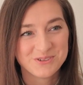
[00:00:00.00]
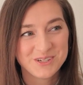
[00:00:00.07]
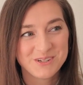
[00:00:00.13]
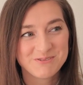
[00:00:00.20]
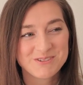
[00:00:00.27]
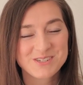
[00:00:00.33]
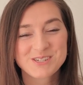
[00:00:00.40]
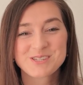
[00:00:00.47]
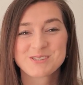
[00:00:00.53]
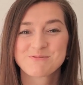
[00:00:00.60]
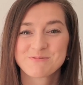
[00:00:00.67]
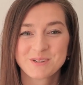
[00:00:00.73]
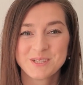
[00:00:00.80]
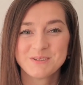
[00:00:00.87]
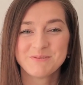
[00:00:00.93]
It was just
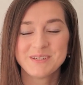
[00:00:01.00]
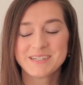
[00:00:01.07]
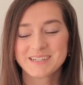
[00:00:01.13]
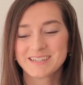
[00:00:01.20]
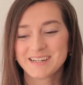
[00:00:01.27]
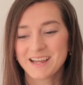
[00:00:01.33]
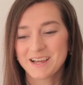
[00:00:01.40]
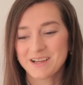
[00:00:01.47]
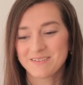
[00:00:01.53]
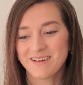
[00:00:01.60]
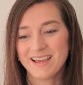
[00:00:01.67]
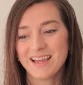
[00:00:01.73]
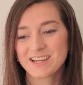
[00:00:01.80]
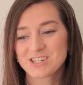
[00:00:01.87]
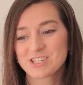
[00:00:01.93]
really weird.
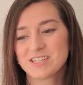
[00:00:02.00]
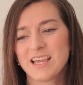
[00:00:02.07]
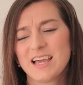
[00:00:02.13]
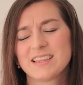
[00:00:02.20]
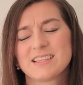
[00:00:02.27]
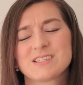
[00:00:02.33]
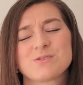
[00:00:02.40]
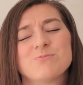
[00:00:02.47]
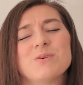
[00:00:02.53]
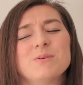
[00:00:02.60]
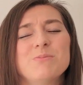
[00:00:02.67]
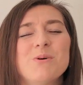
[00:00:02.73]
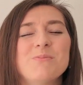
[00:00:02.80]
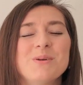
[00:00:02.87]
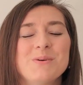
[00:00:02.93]
I actually had this one
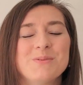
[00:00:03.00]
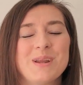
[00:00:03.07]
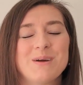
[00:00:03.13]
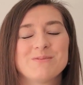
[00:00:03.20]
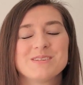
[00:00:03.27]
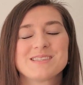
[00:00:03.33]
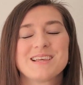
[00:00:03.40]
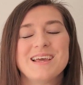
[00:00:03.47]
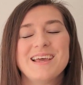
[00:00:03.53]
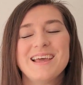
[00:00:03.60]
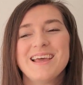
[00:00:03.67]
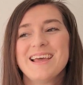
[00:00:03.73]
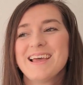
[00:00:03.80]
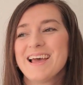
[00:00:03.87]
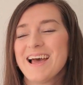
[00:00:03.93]
moment when
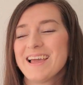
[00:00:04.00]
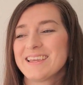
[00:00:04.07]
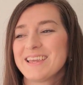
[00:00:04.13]
I